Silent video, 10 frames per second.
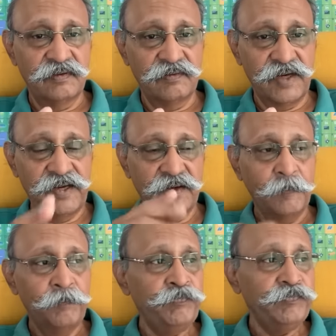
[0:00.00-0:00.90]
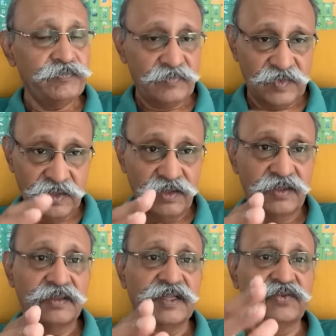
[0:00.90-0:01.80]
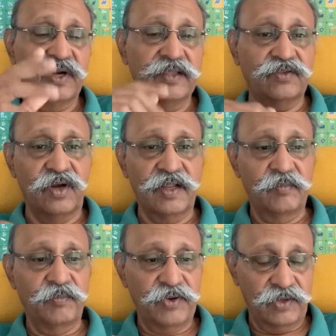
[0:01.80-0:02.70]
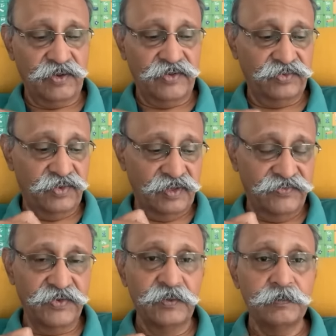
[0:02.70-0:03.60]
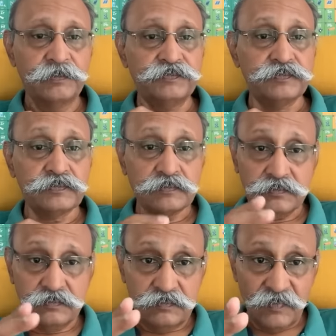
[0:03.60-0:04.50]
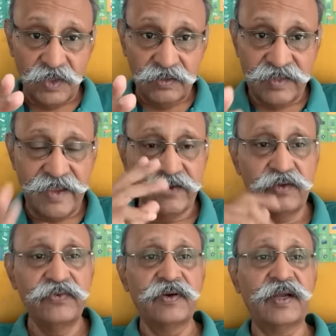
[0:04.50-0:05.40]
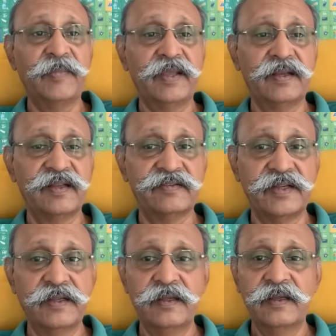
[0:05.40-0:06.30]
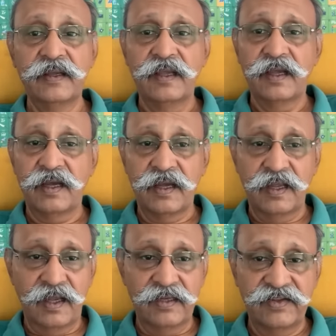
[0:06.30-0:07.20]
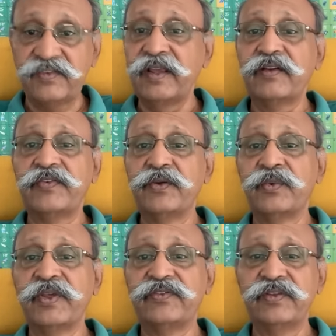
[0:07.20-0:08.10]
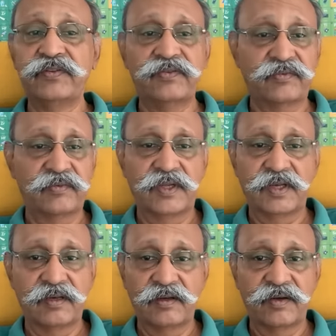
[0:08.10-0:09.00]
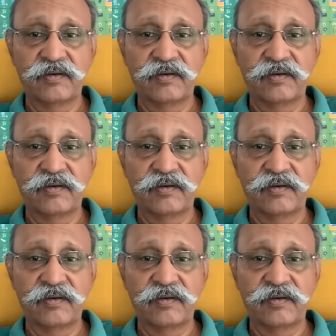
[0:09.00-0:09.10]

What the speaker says: Right? That's what I thought I'll put across to all of you. Thank you for coming and listening. I'll just take a few questions and,